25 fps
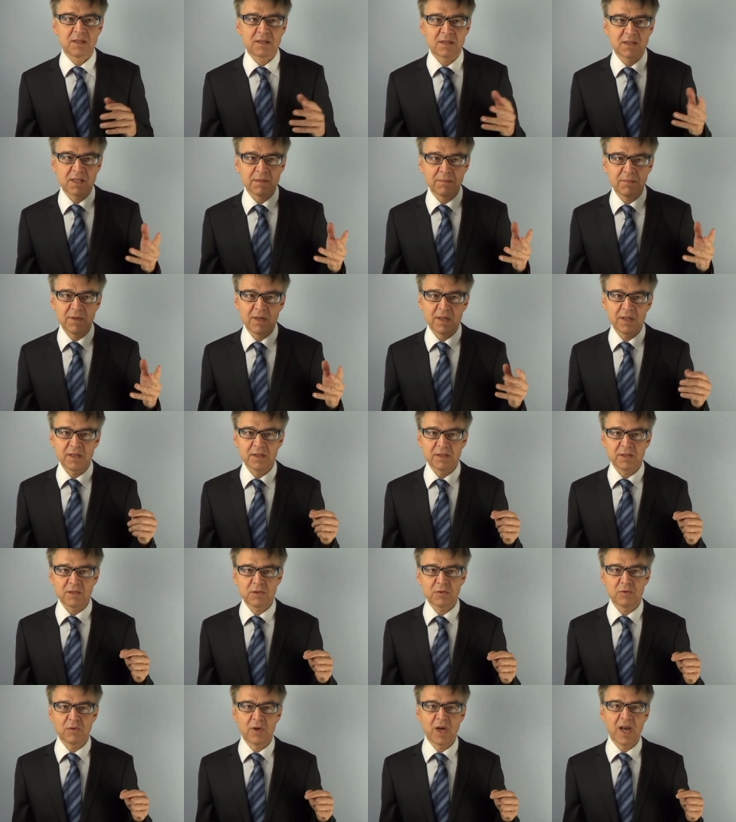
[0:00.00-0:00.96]
Similar
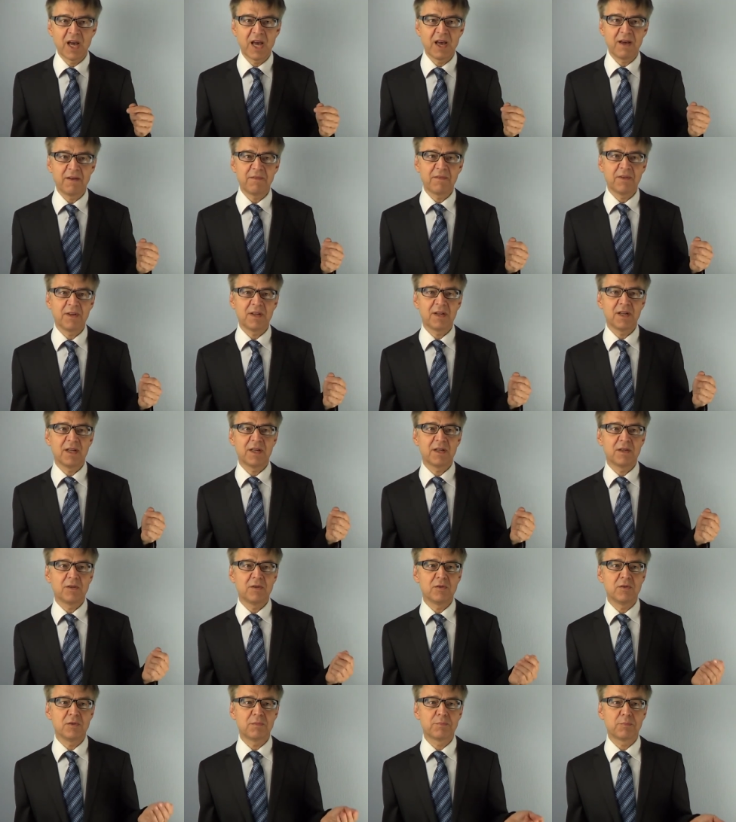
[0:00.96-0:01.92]
to heavy
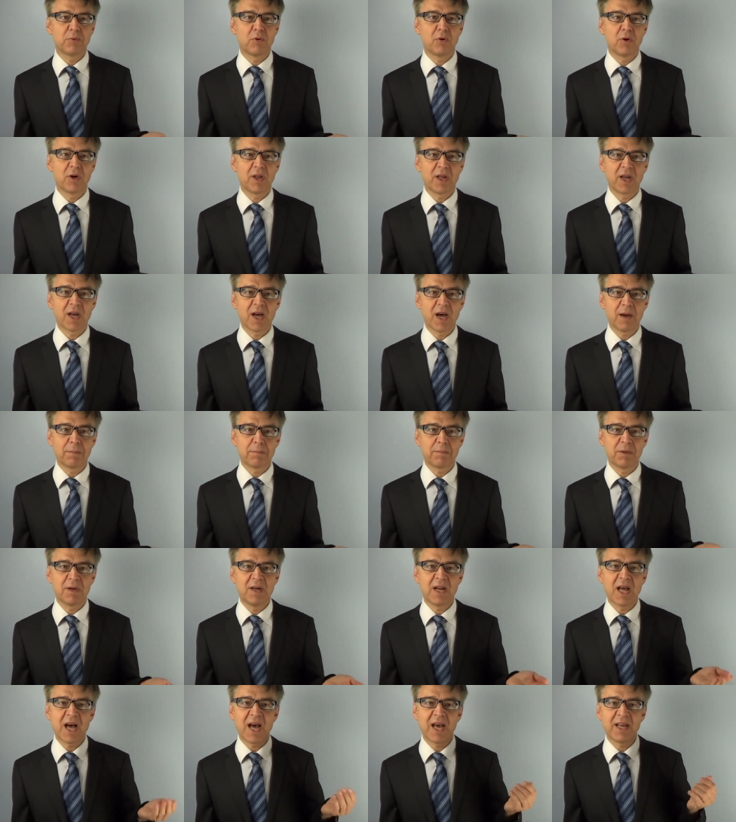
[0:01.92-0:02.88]
load pulling up
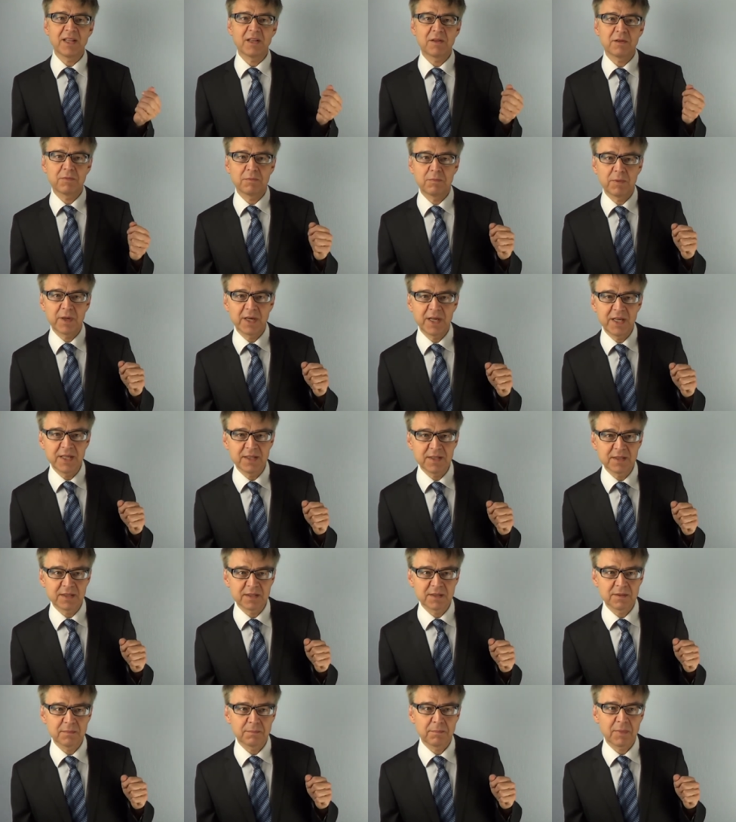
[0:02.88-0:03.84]
light weight
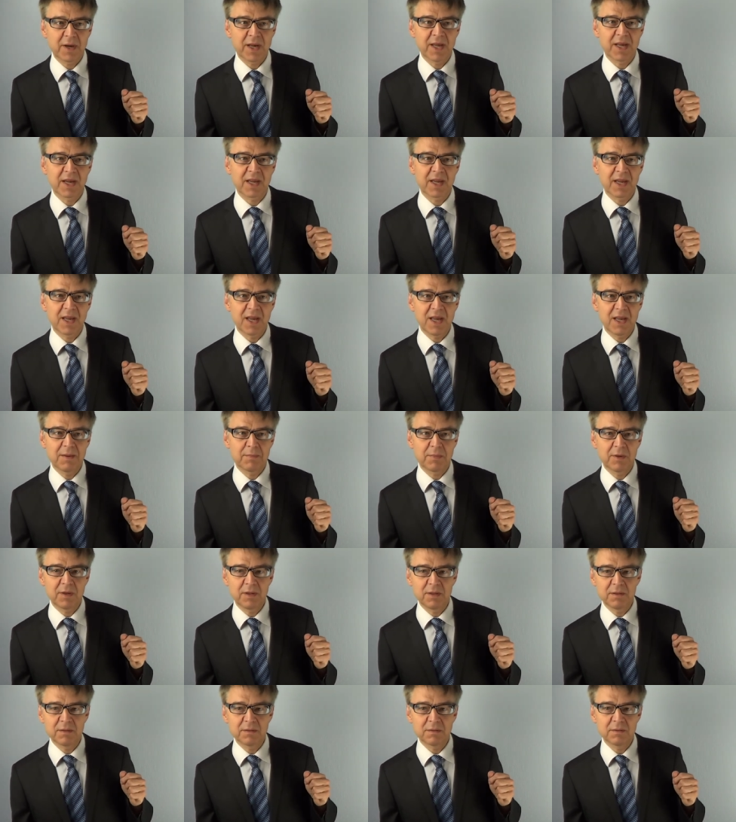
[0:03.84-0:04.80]
by a
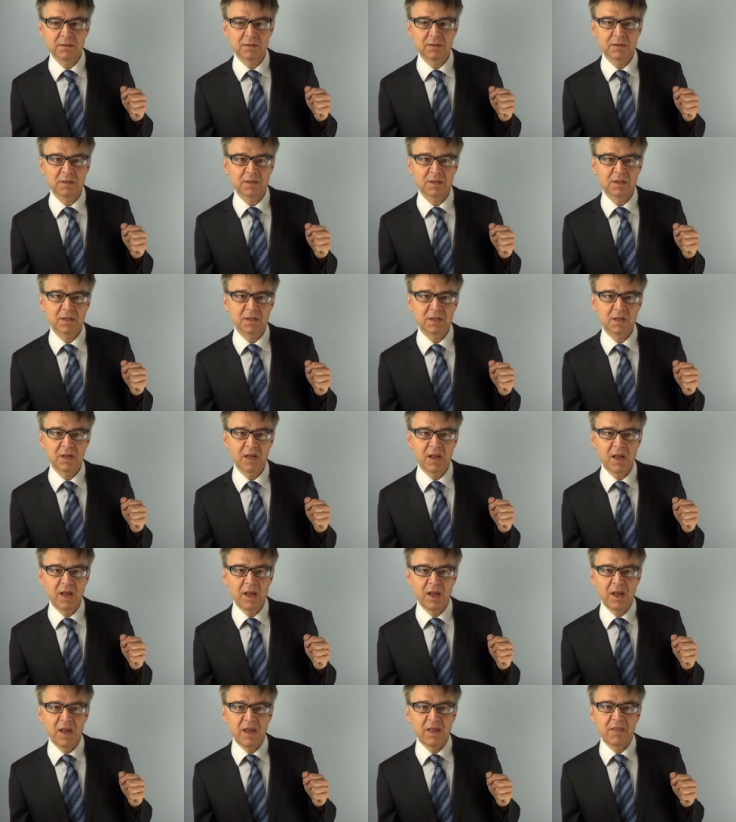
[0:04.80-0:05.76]
cable,
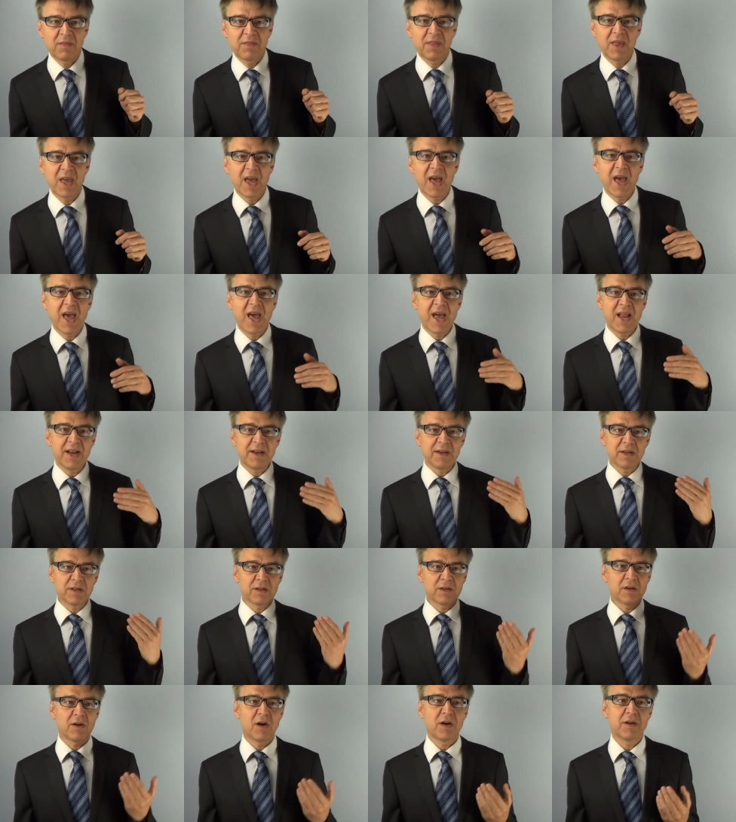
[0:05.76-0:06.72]
the
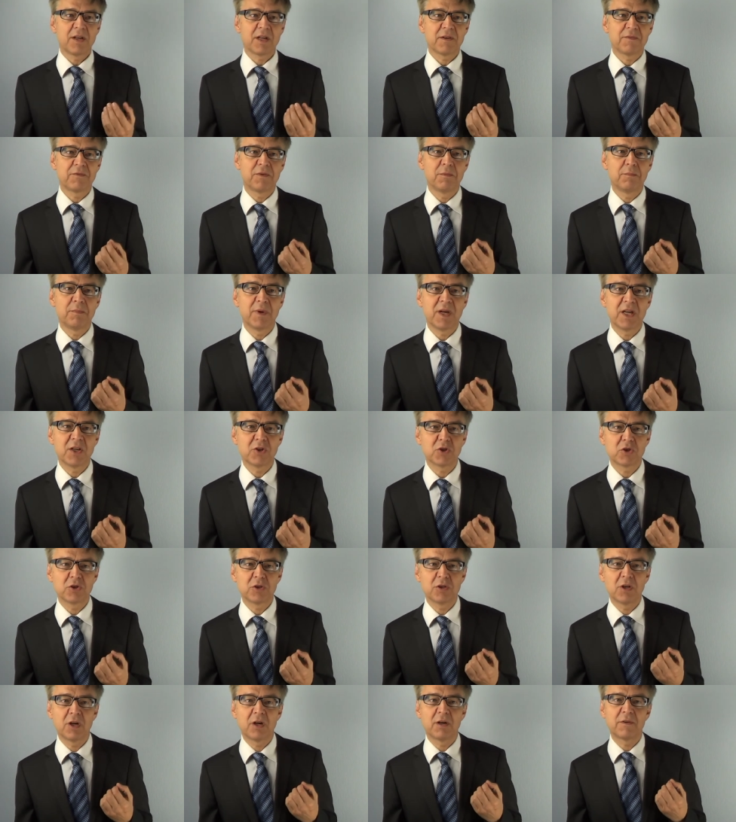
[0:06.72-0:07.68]
endergonic
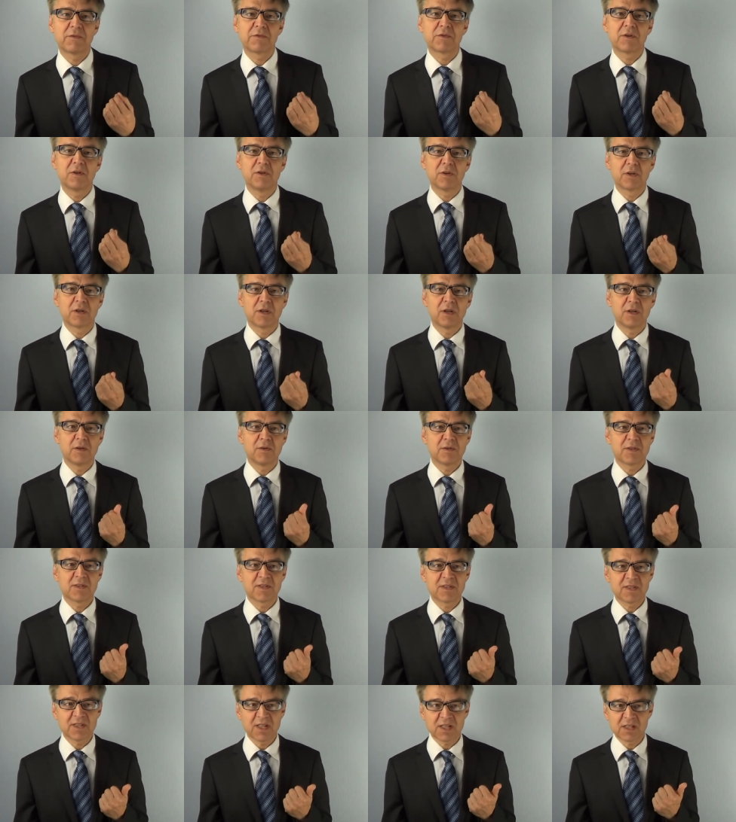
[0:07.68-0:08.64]
formation of glucose
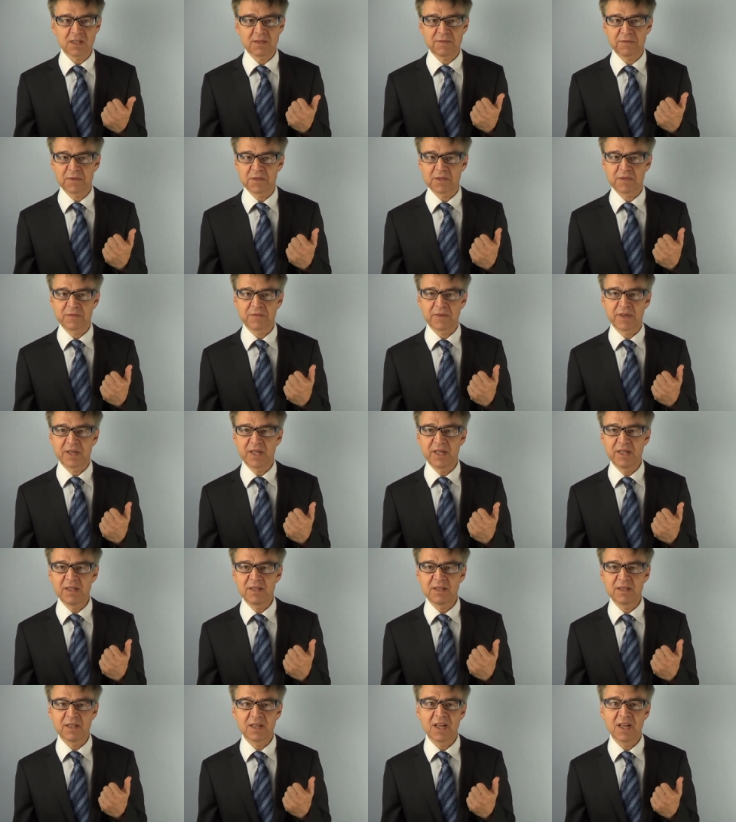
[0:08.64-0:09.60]
6-phosphate